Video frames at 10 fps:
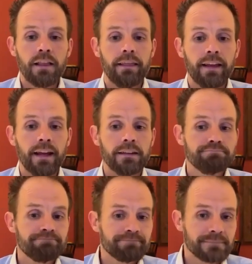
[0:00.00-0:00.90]
that,
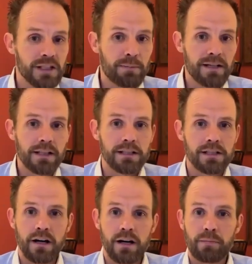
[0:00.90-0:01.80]
especially as a
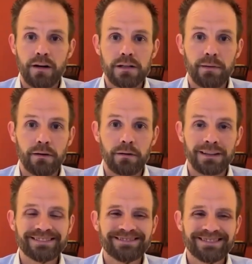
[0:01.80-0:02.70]
startup or
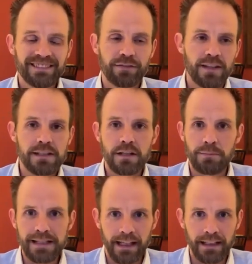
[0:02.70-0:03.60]
entrepreneur, the funds can
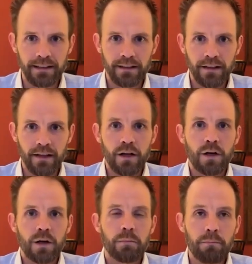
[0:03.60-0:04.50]
be tight.
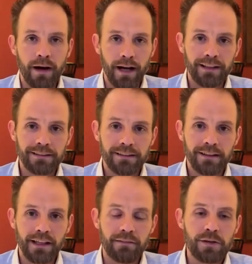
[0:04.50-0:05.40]
But
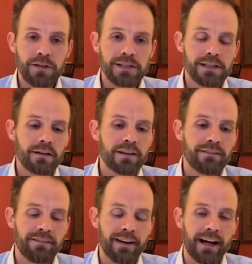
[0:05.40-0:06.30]
if you consider the
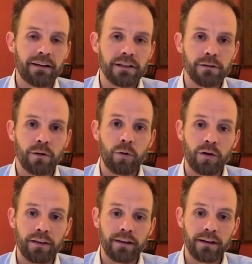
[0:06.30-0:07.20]
value or
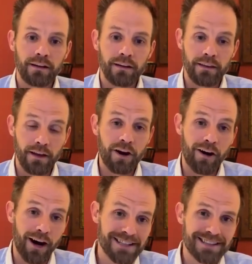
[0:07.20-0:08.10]
the
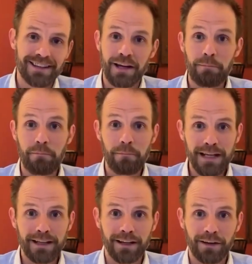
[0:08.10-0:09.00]
cost that
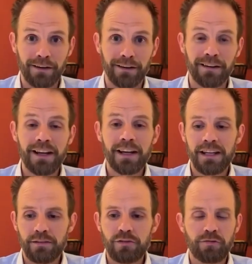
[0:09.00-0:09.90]
might incur
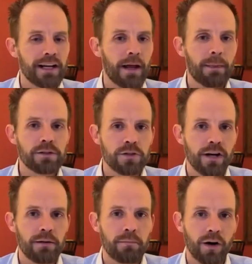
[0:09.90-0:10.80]
if you find out that your
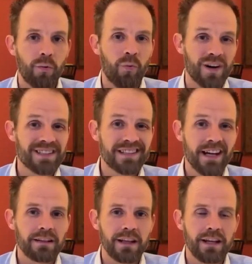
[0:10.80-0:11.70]
trademark wasn't
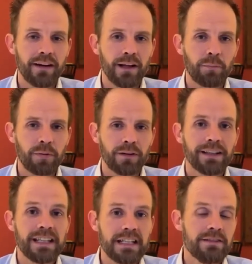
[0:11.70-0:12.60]
actually available,
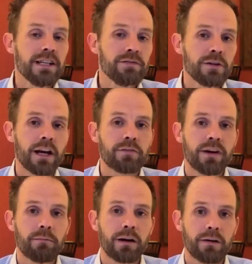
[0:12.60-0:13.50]
even if you got a
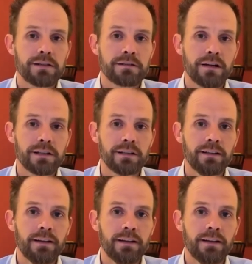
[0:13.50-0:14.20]
trademark registration,